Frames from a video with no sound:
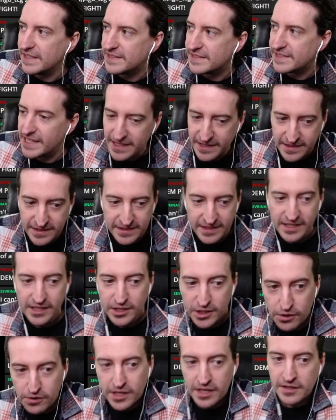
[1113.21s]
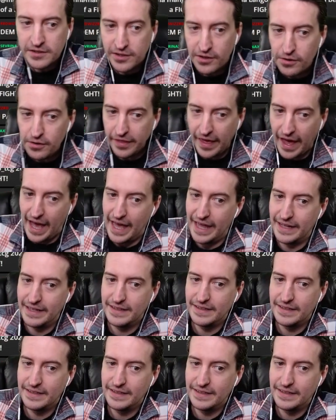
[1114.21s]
seats, you can do that.